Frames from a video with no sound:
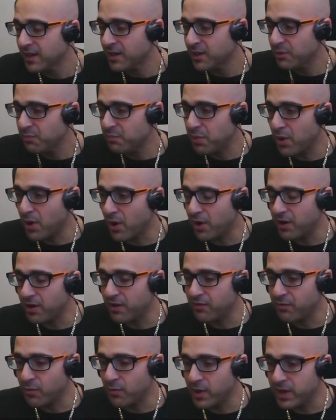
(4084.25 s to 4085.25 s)
part
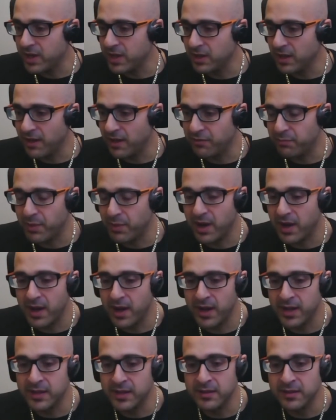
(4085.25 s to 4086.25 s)
of what he left
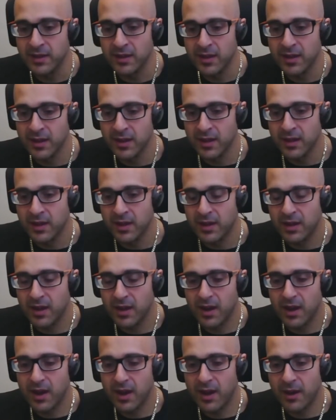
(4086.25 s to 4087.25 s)
behind.
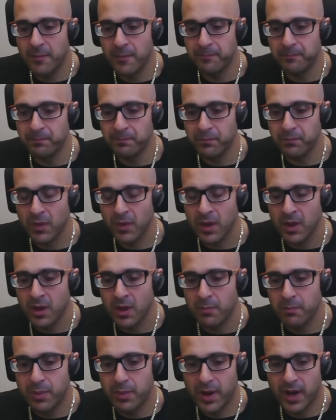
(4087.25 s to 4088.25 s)

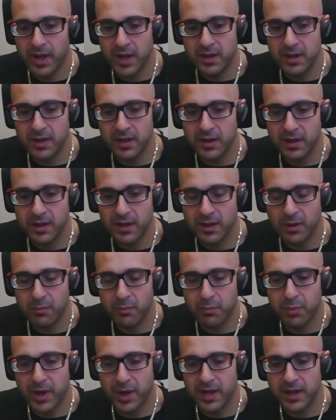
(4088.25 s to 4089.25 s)
But
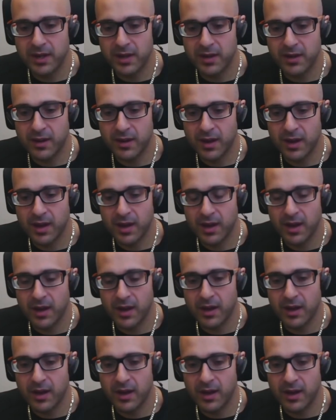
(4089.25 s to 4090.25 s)

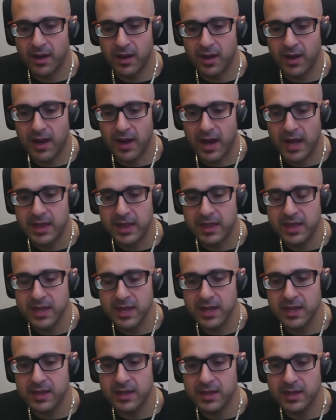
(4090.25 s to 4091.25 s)
I
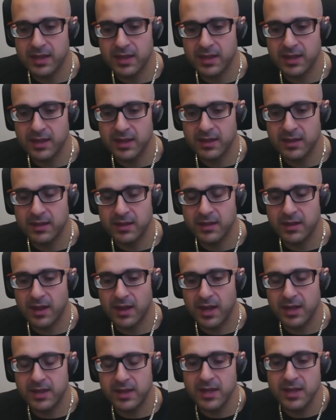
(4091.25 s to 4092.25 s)
think
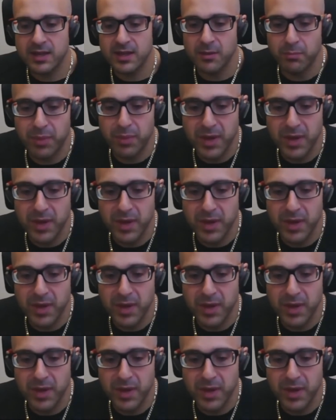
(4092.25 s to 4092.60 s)
the big